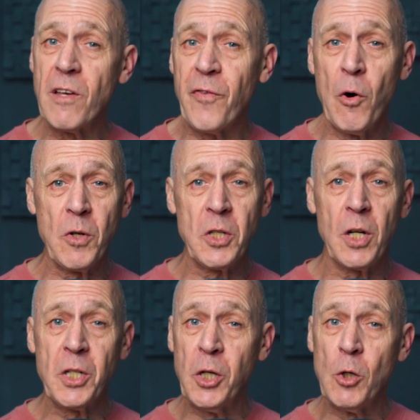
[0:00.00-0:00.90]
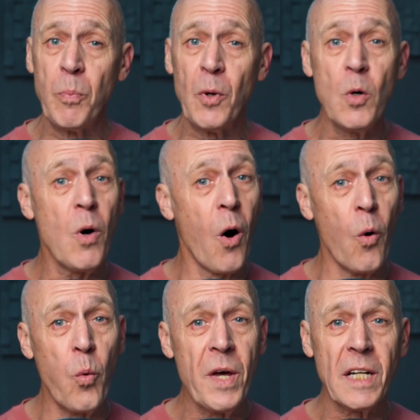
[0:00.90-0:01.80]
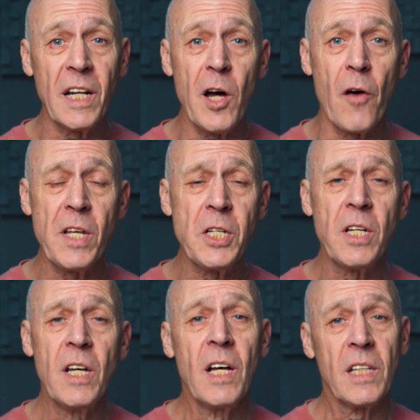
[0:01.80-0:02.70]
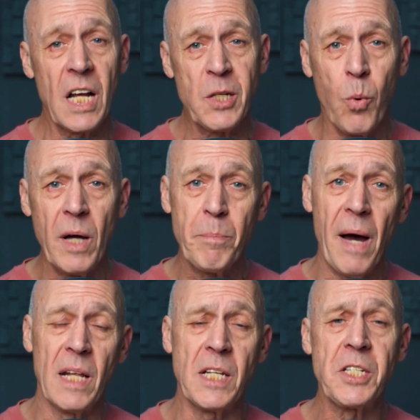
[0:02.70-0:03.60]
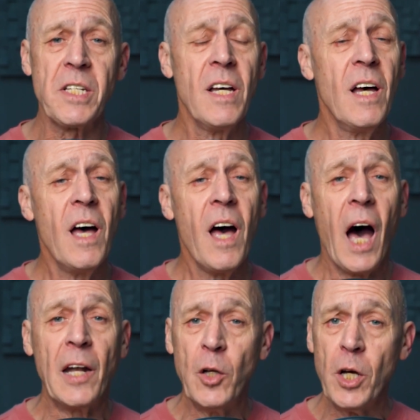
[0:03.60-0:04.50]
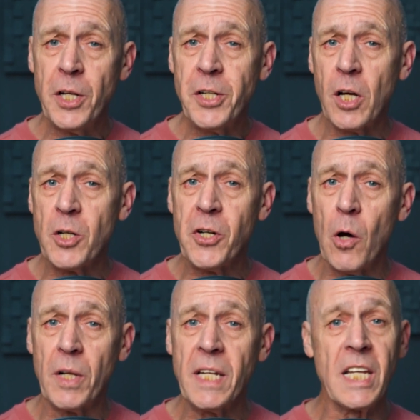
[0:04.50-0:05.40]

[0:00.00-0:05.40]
your photos look too blue or weirdly orange? That's white balance. And learning to control it